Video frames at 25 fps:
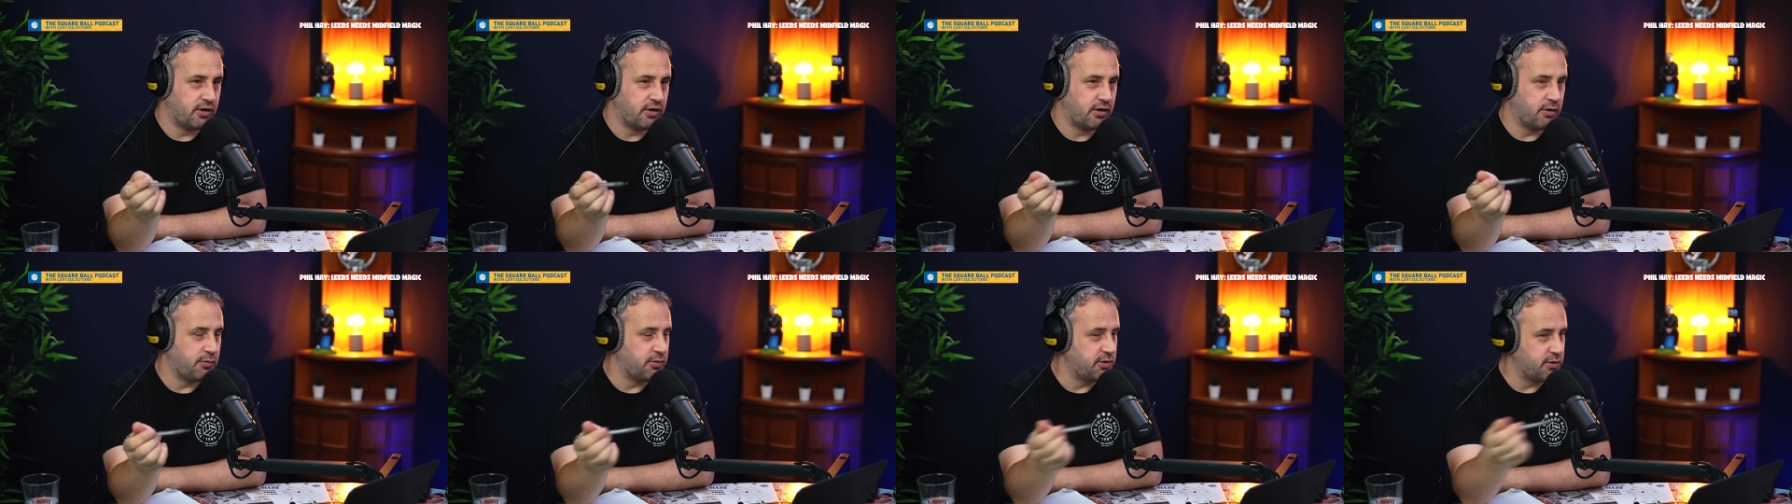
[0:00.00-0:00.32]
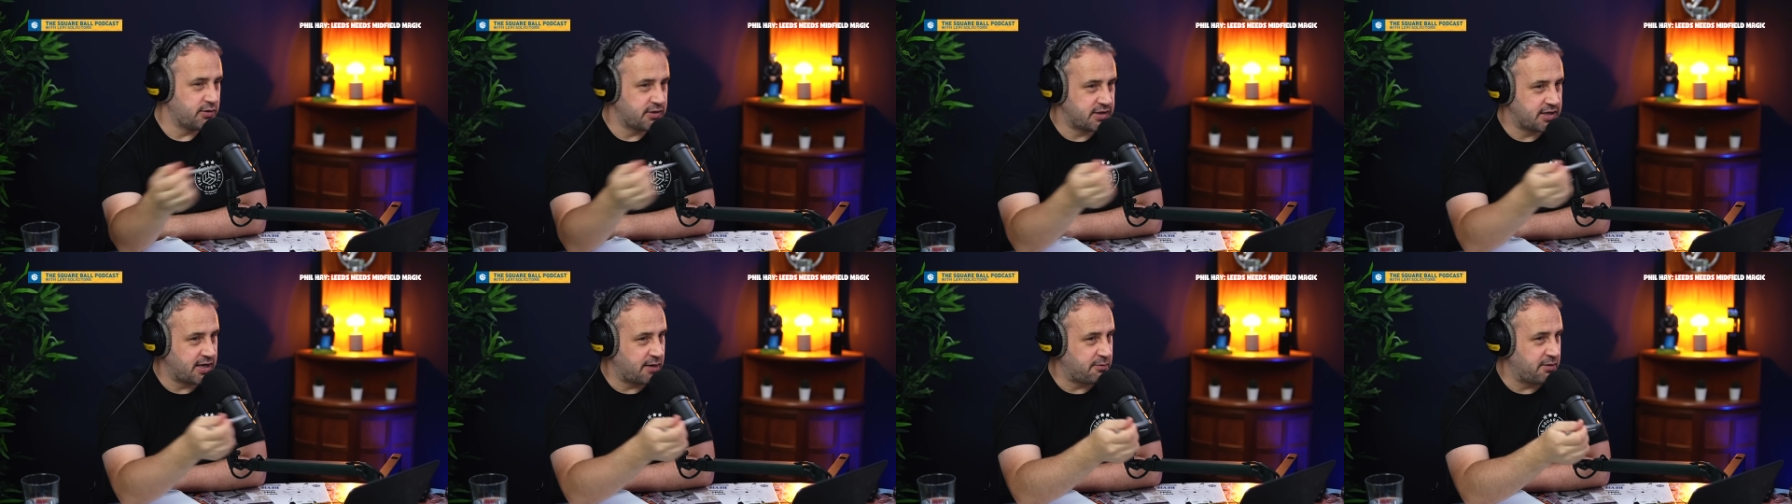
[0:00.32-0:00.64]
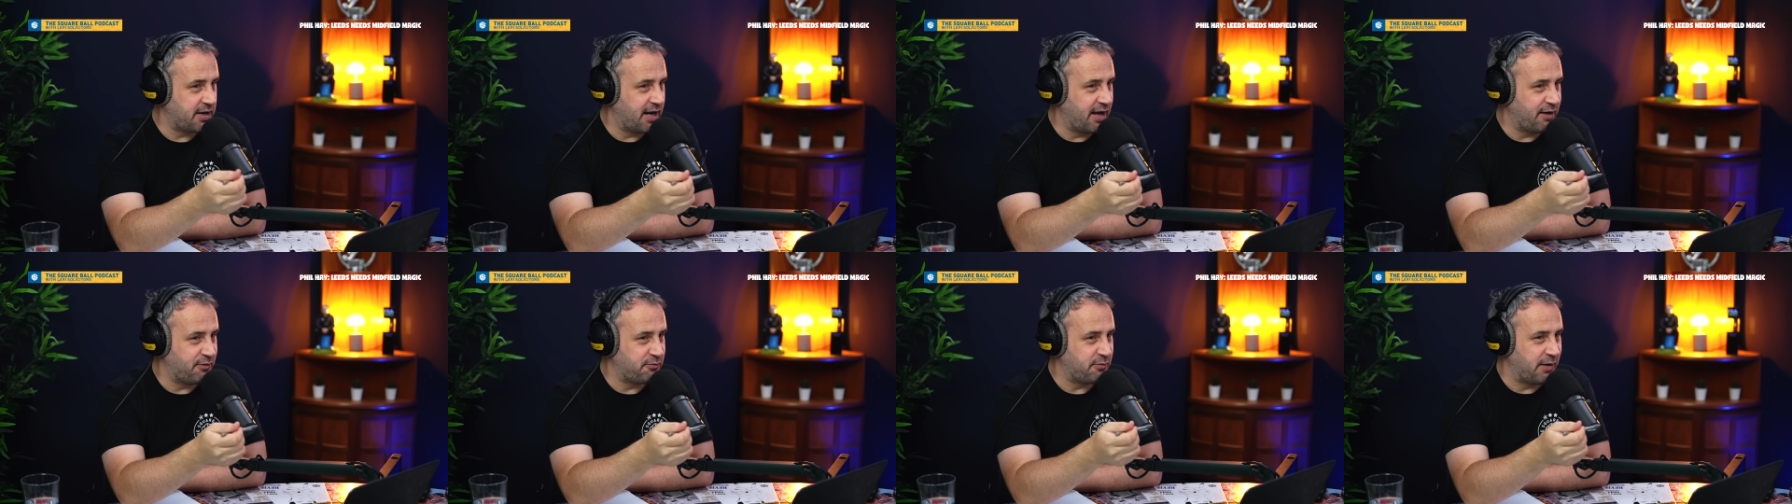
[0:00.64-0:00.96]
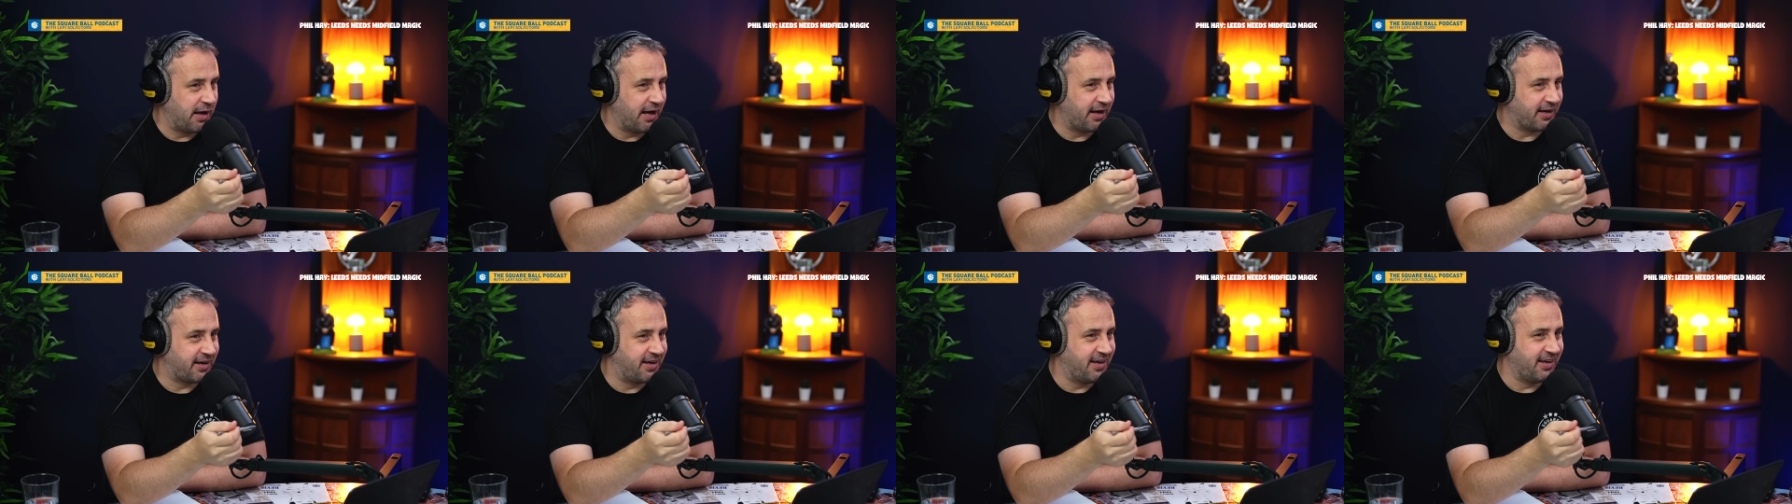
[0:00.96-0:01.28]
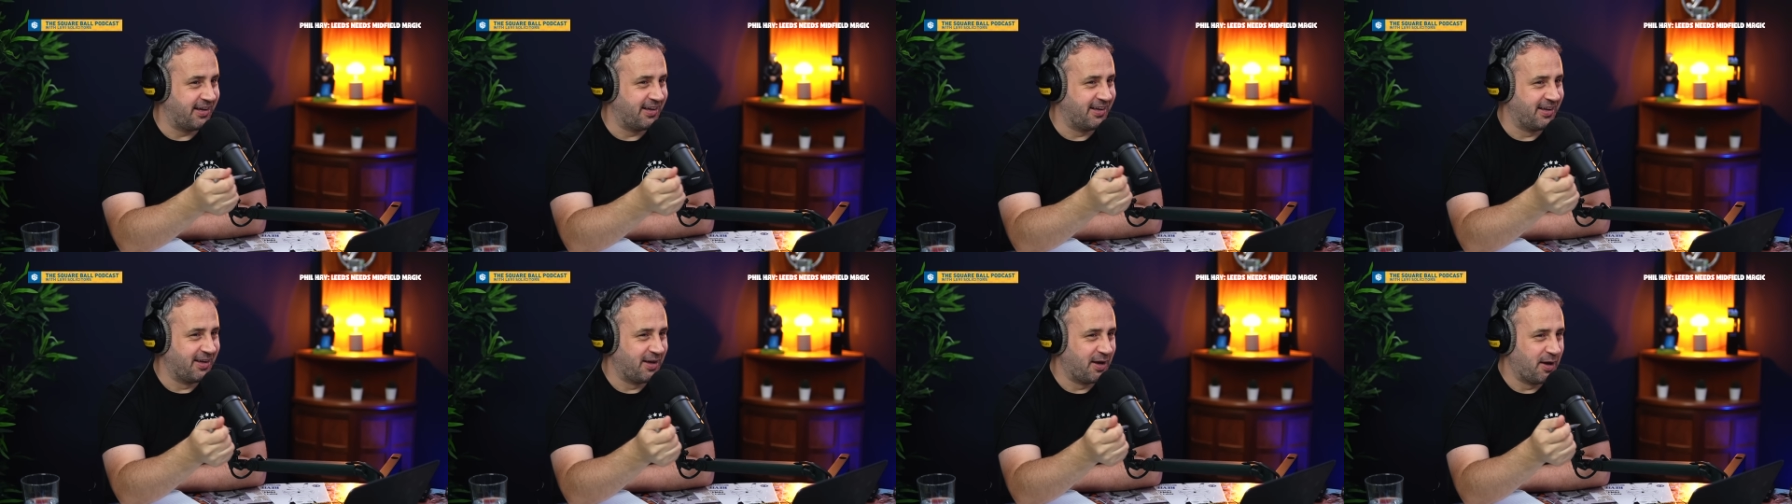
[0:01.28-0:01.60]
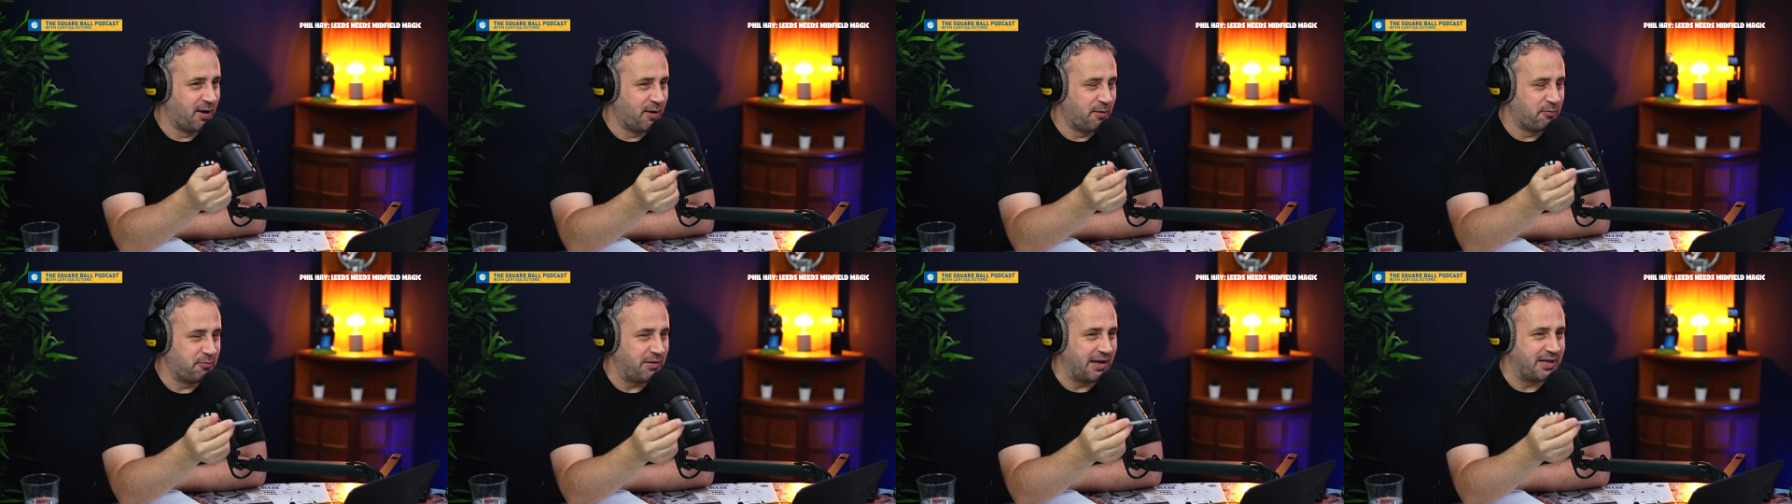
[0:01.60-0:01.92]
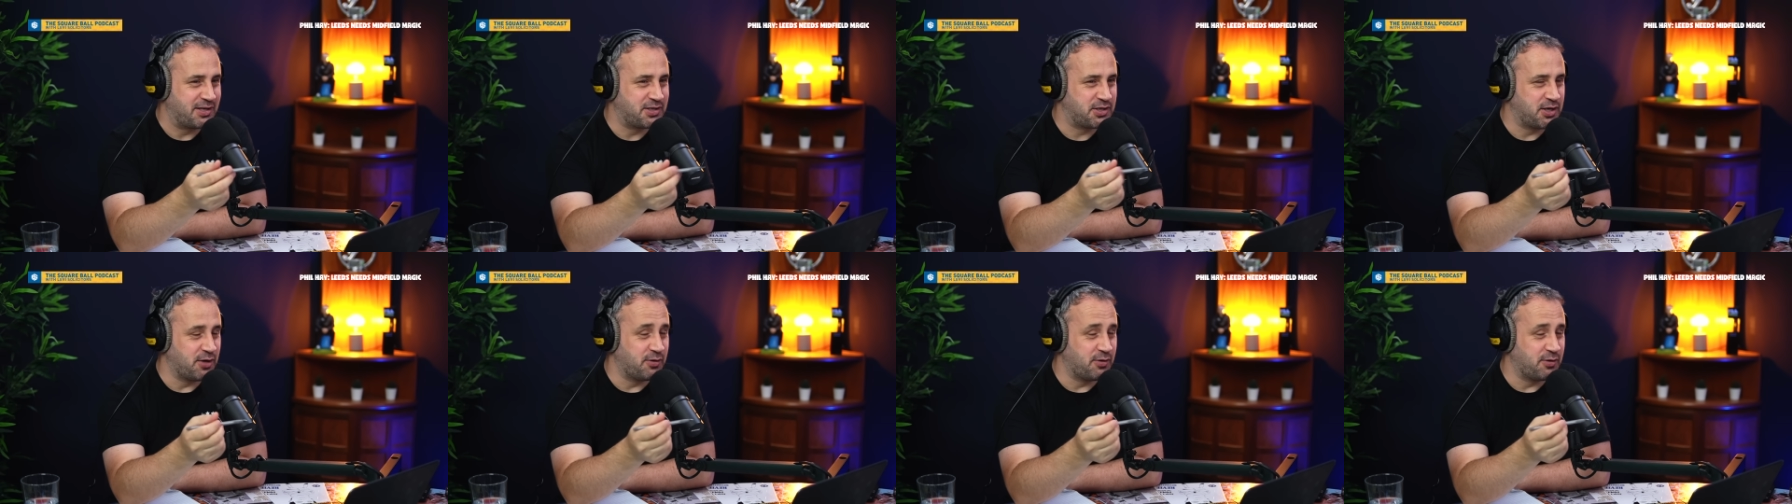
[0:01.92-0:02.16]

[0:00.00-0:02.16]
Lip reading: Could we do the same at left back? Bless